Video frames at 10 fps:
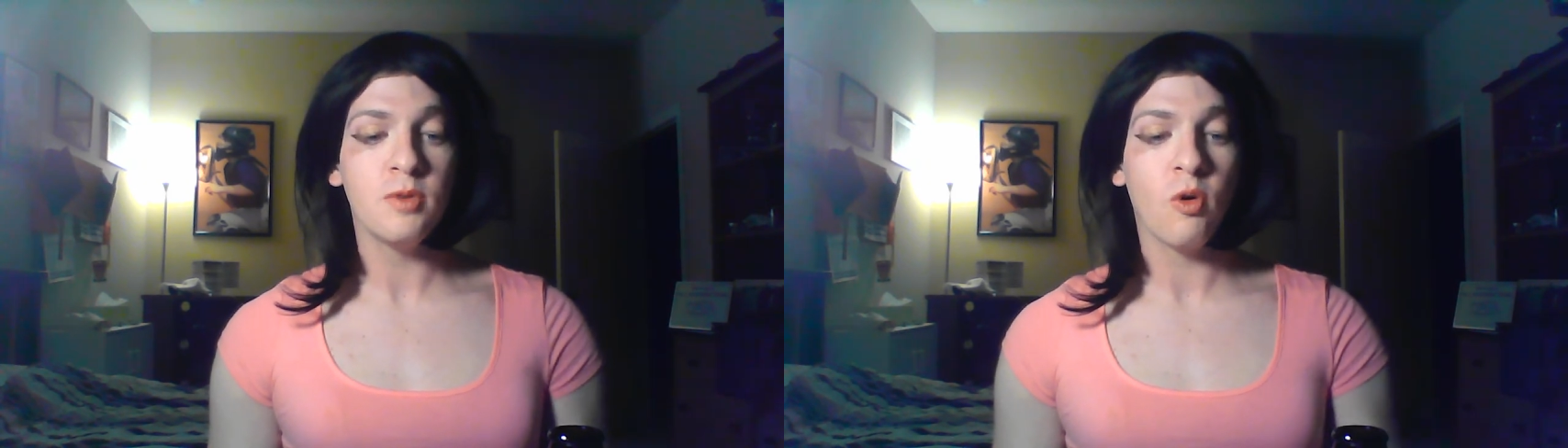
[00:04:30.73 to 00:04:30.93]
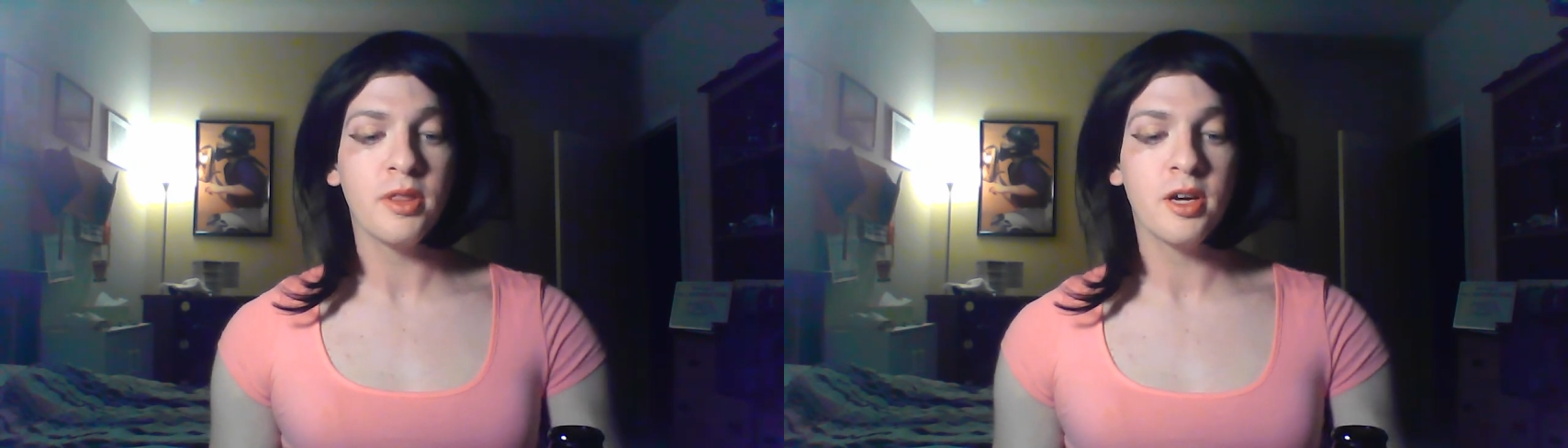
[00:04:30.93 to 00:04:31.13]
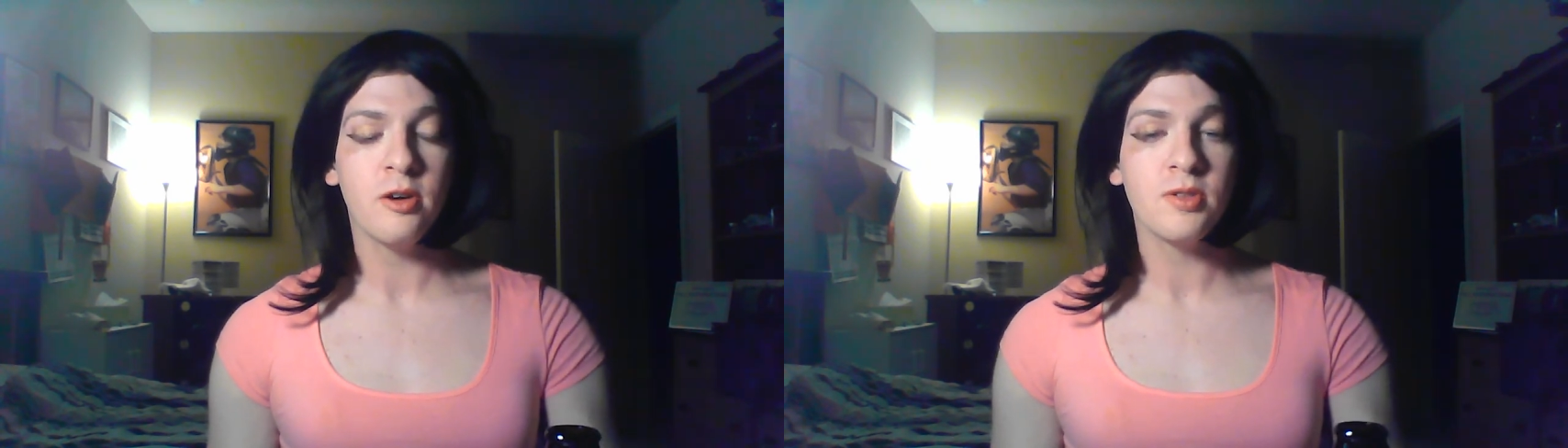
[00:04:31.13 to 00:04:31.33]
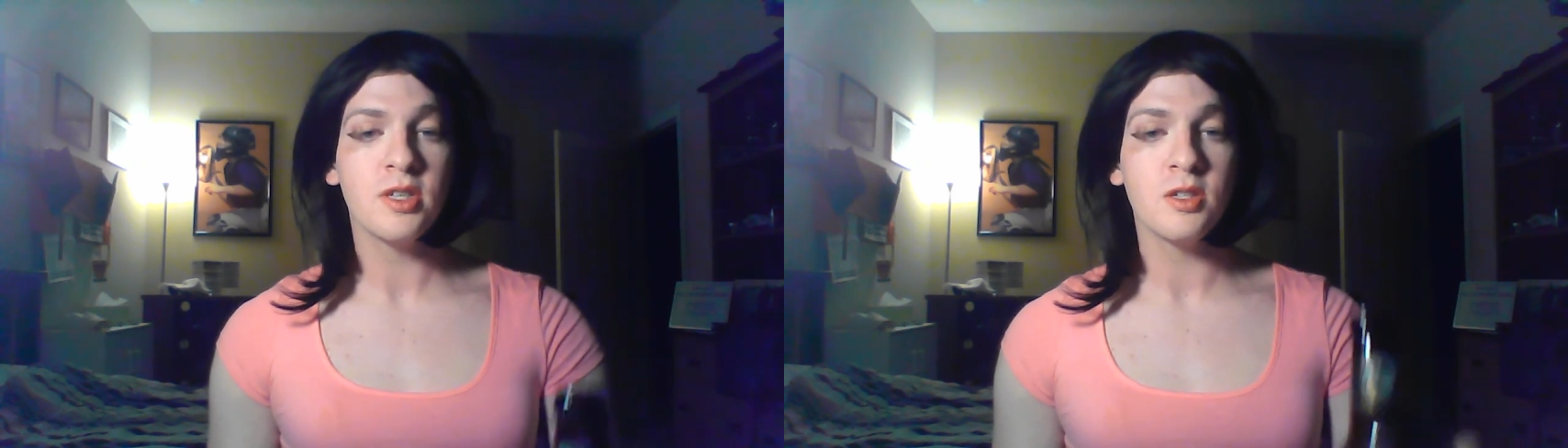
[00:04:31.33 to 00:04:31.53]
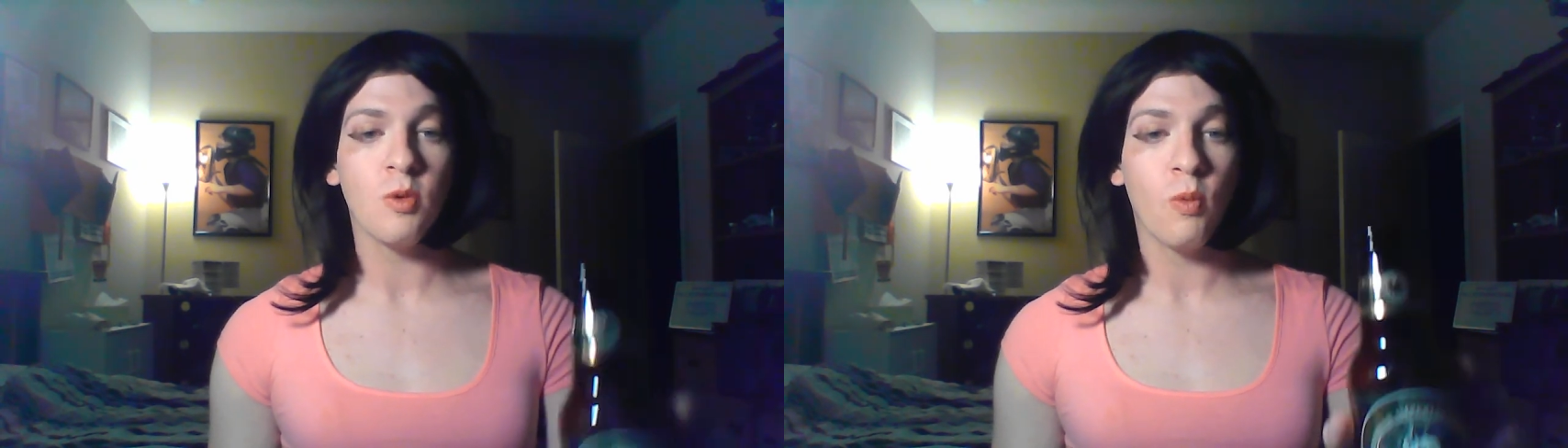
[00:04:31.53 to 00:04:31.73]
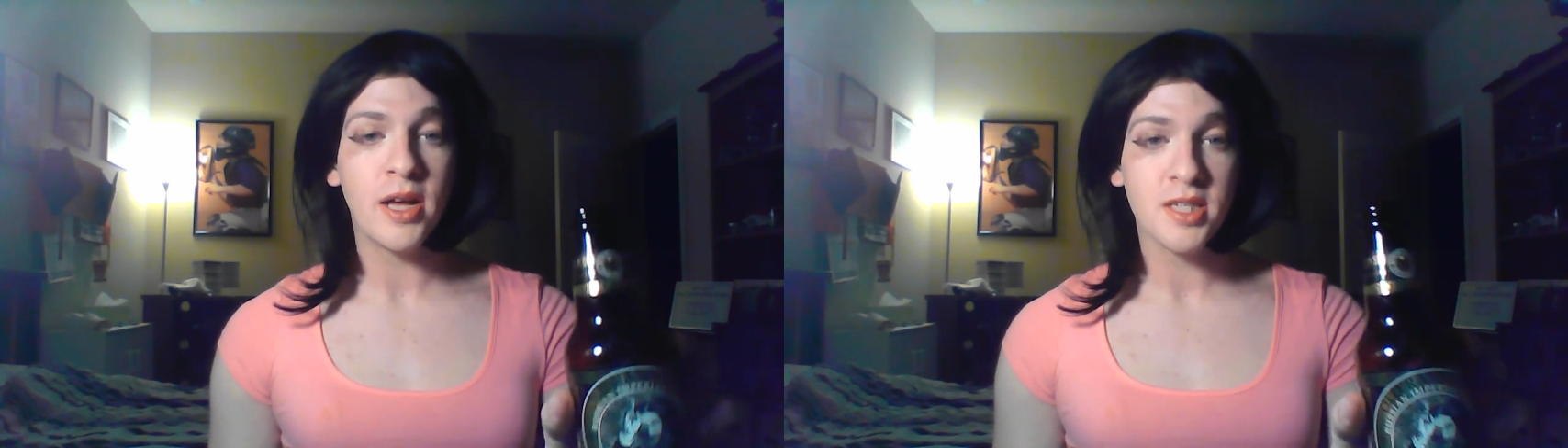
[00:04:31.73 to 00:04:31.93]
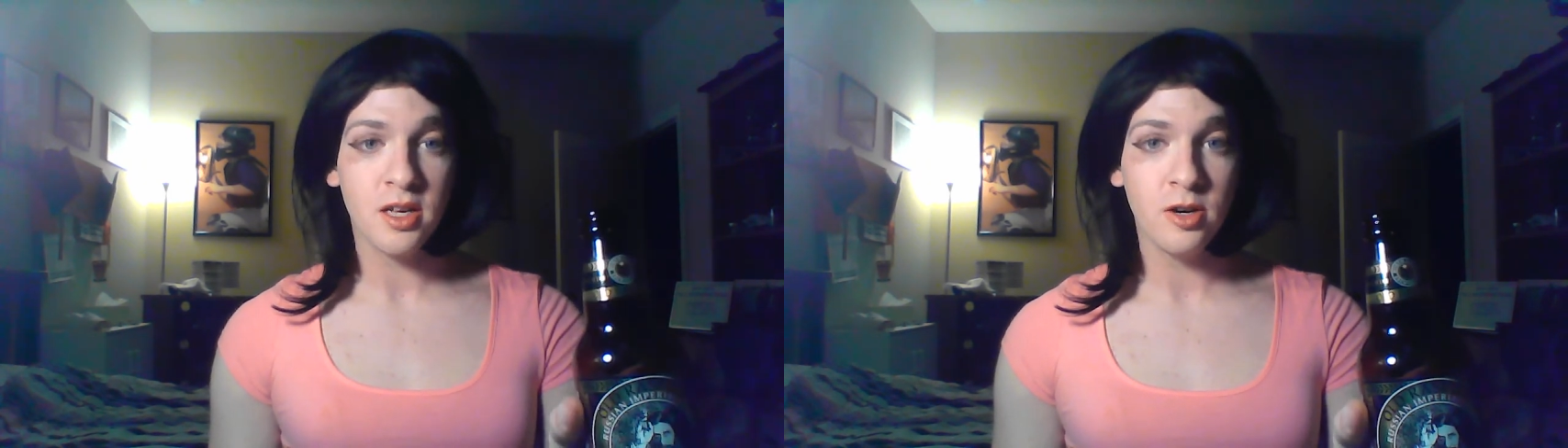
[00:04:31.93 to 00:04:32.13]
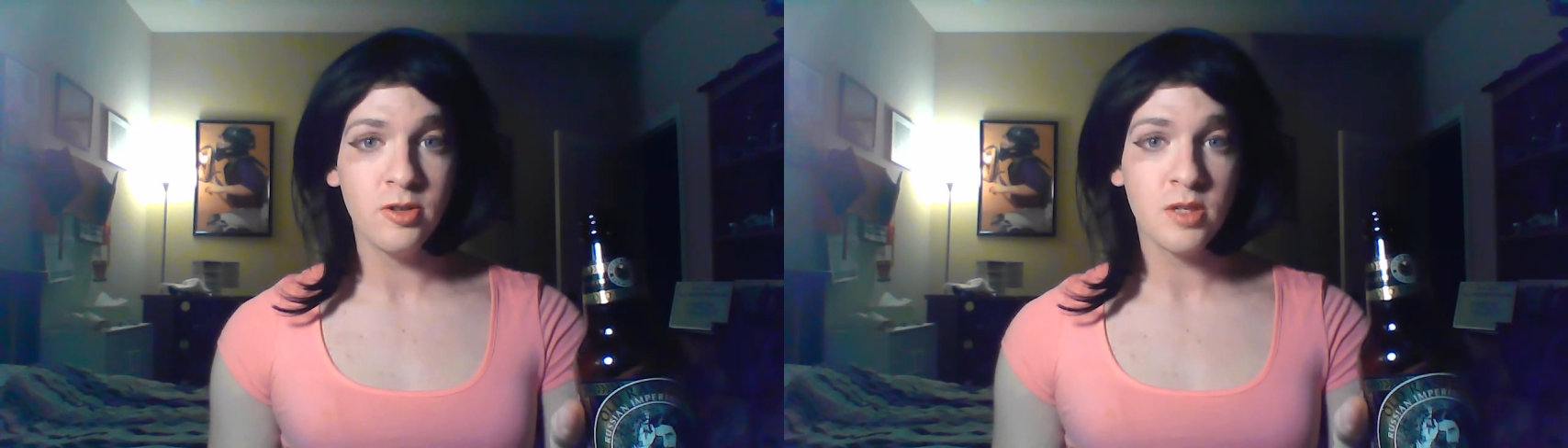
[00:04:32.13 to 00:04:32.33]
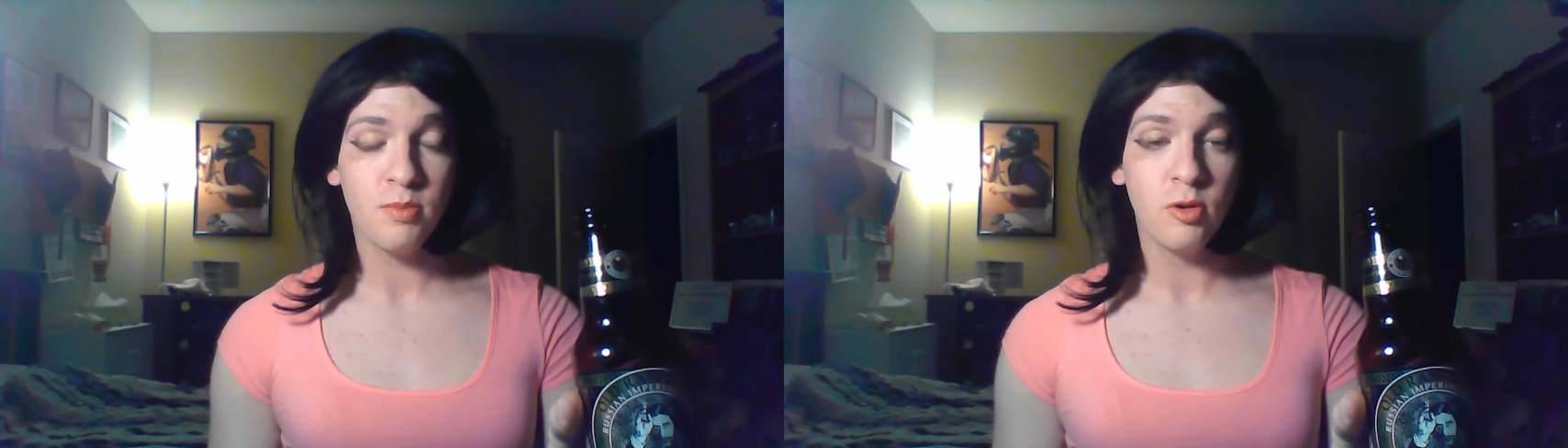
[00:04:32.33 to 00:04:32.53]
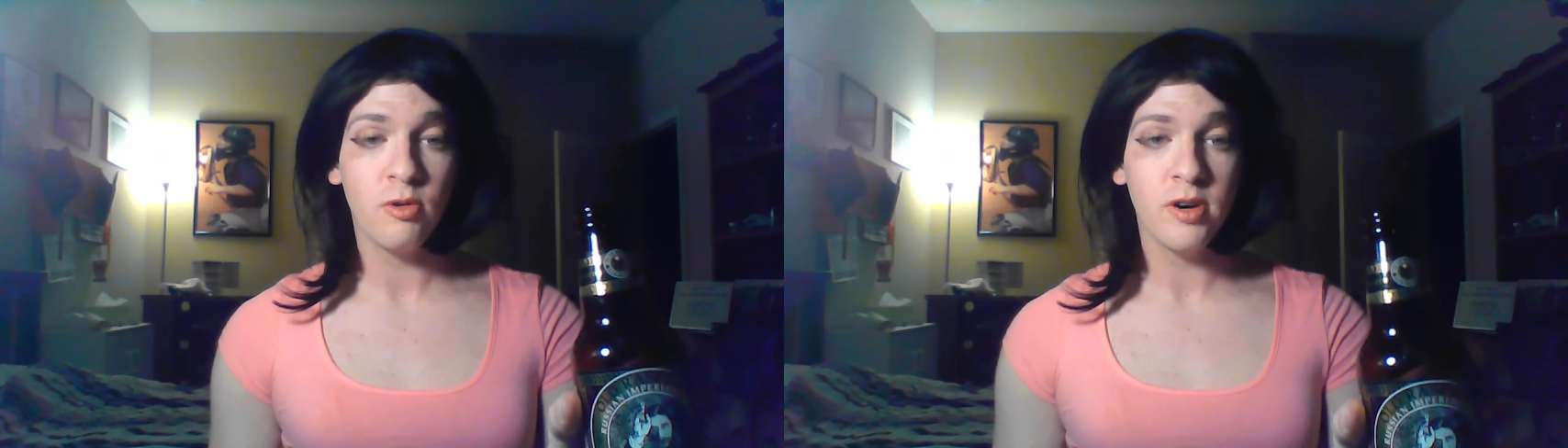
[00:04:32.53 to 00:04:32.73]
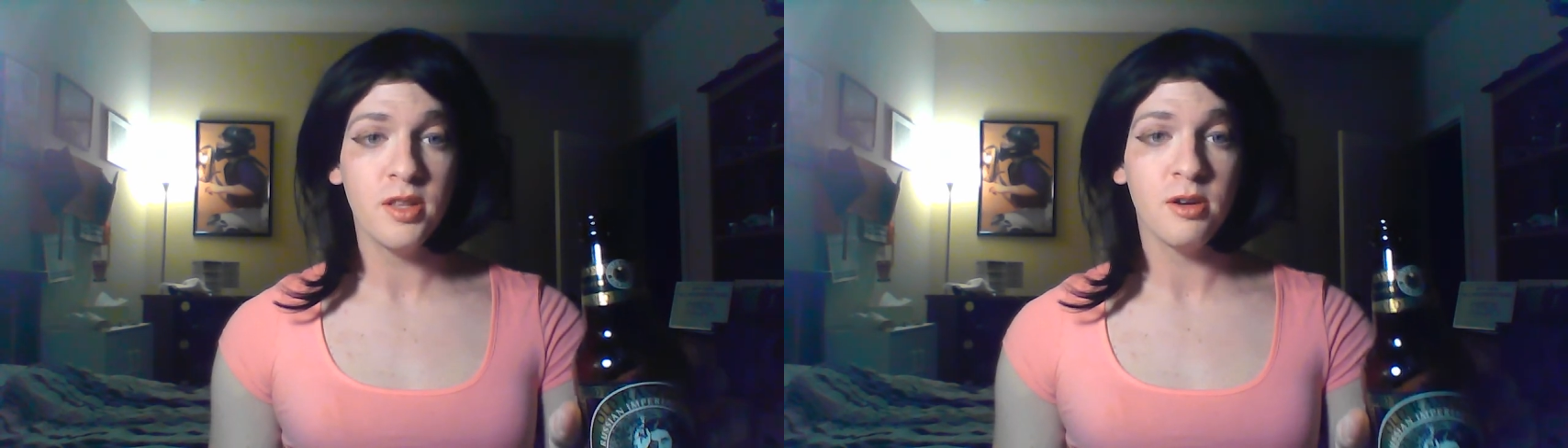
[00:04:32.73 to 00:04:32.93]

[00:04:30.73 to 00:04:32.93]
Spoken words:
North Coast is a West Coast brewery.